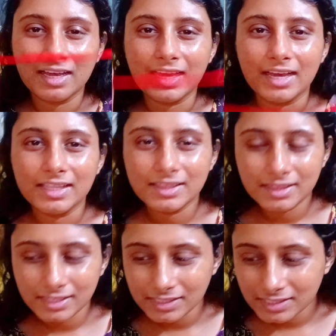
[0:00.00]

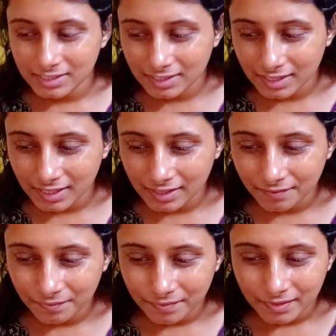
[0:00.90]
and this string
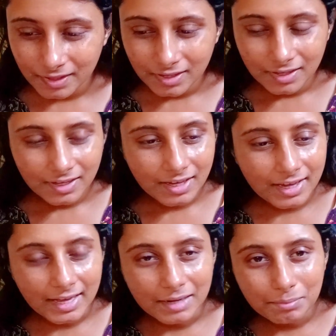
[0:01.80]

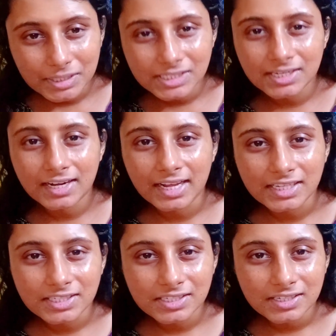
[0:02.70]
can be
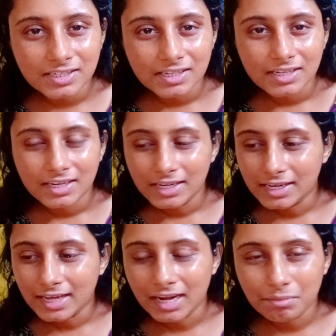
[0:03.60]
stretched,
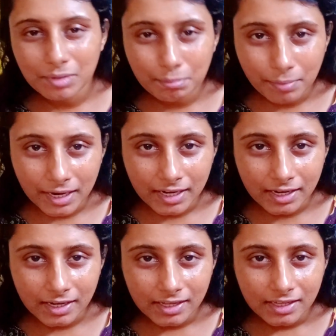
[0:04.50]
it can be
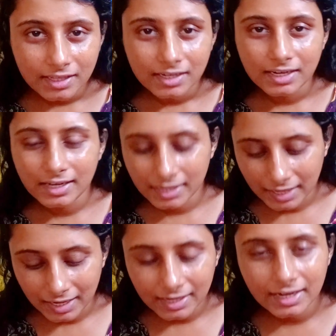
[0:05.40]
bent, it
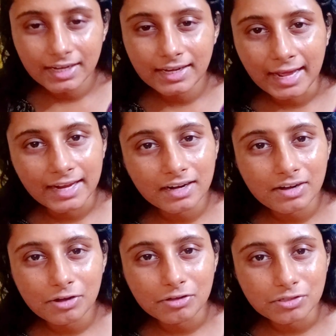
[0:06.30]
can get
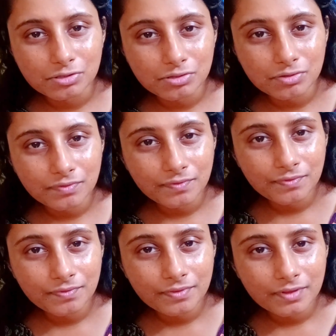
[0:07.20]
tangled also,
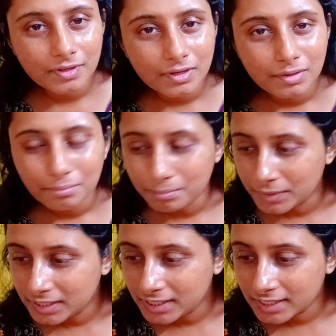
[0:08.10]

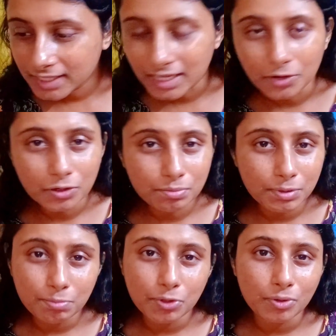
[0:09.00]
but it cannot
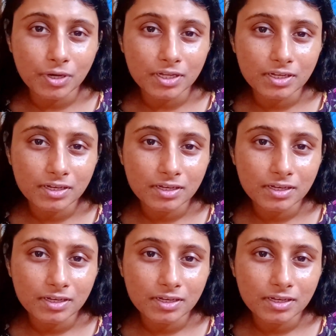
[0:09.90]
be broken,